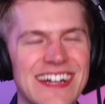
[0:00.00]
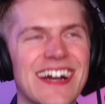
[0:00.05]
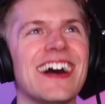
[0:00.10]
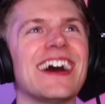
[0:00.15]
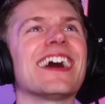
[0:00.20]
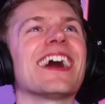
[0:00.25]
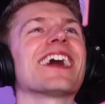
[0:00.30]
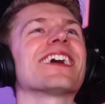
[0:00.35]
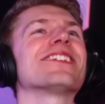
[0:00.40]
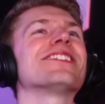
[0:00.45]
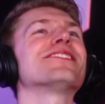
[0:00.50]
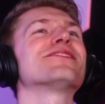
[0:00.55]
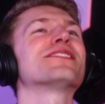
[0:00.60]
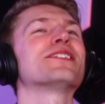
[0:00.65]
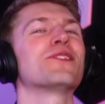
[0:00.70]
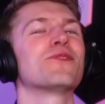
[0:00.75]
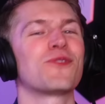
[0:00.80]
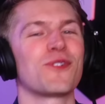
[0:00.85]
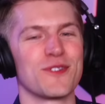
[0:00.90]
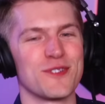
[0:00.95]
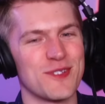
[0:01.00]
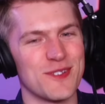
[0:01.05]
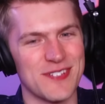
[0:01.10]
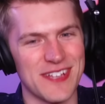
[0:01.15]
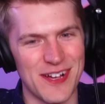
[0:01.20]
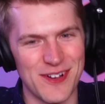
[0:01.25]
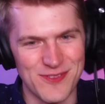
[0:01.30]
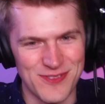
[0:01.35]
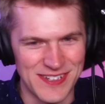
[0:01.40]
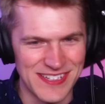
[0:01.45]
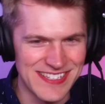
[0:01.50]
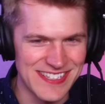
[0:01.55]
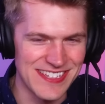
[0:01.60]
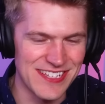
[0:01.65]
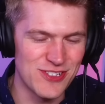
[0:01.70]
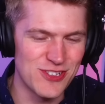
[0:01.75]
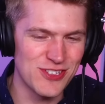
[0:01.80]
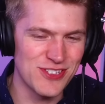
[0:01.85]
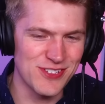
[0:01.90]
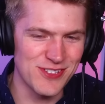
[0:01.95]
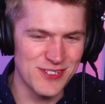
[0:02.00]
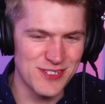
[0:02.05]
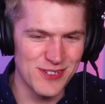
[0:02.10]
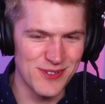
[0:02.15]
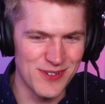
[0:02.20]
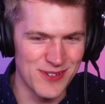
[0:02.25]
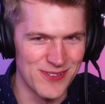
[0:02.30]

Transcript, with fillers: God, I love the Enforcer's outfits. They just look so